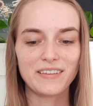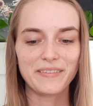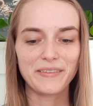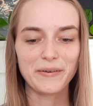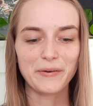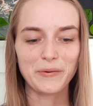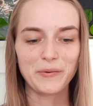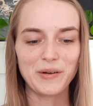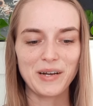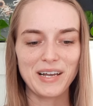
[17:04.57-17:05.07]

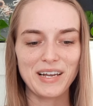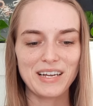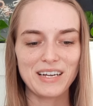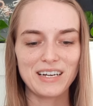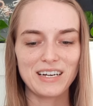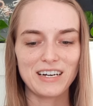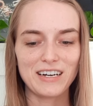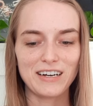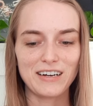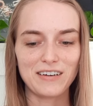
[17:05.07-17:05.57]
the
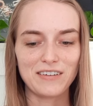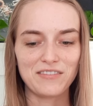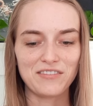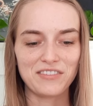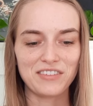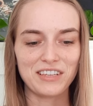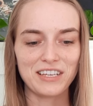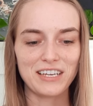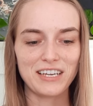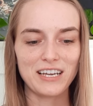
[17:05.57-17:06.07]
way
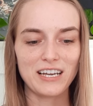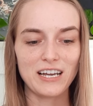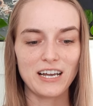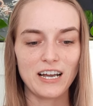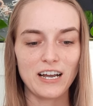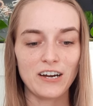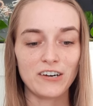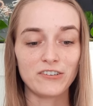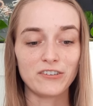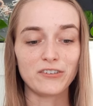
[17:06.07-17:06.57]
of the
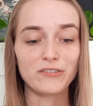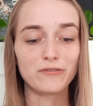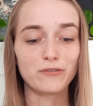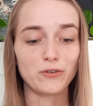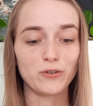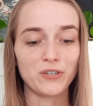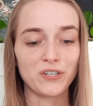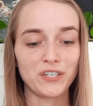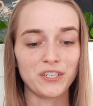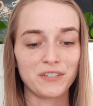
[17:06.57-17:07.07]

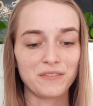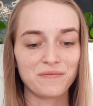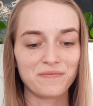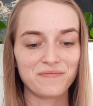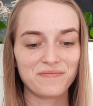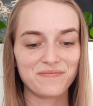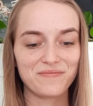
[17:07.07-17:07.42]
herbivore,